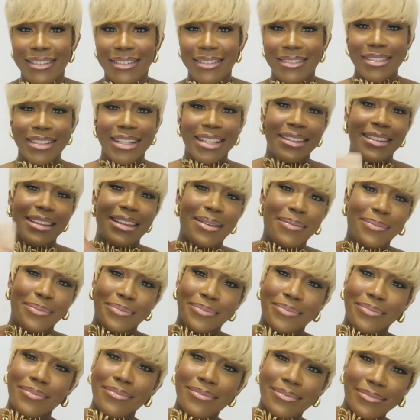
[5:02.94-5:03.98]
look at them
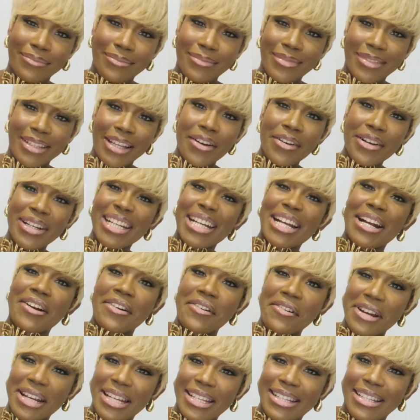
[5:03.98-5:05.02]
they're already
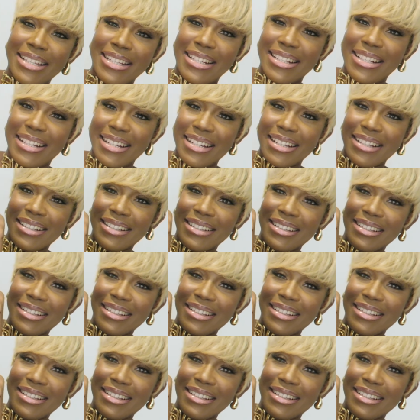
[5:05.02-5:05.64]
creased